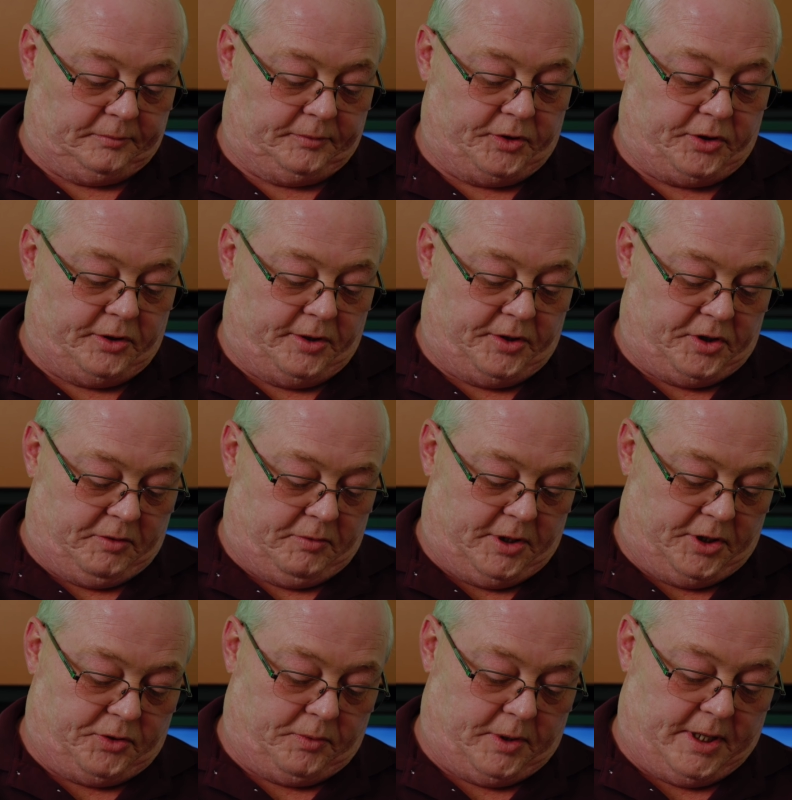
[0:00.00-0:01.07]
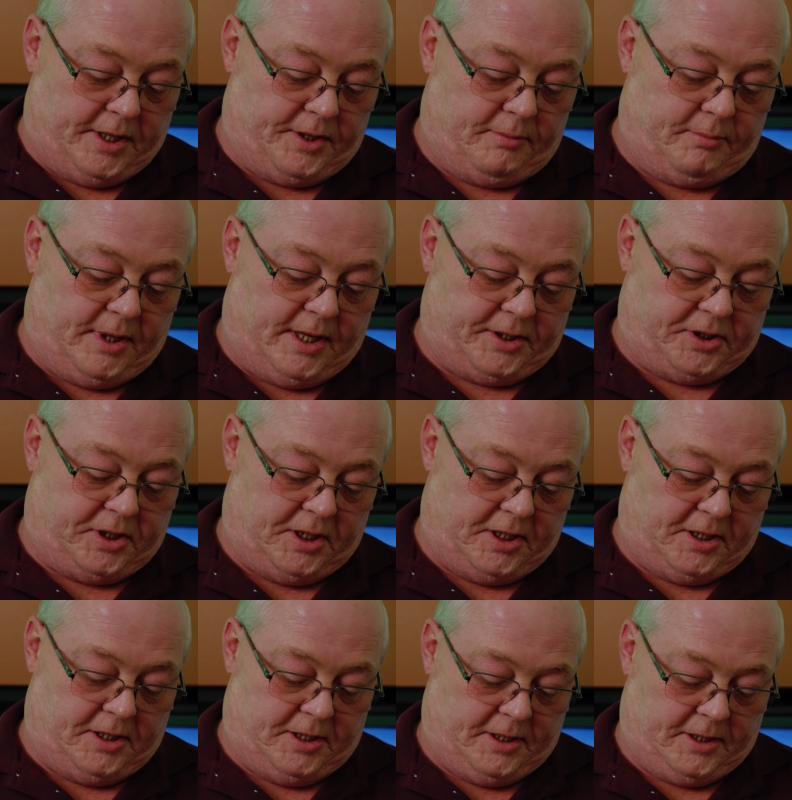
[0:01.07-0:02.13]
So let's see what else we got in the box
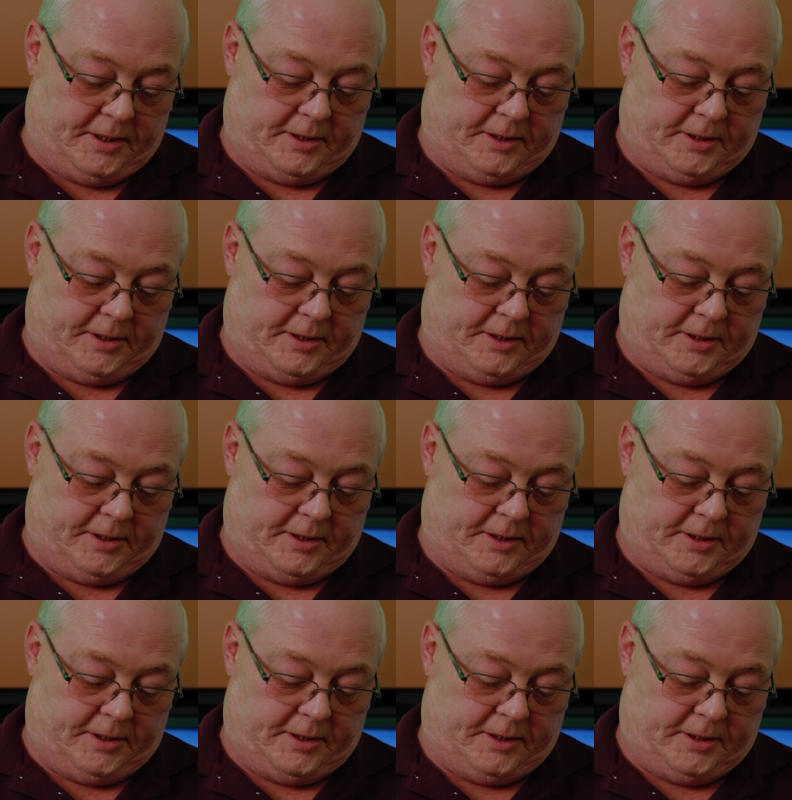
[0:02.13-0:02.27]
here.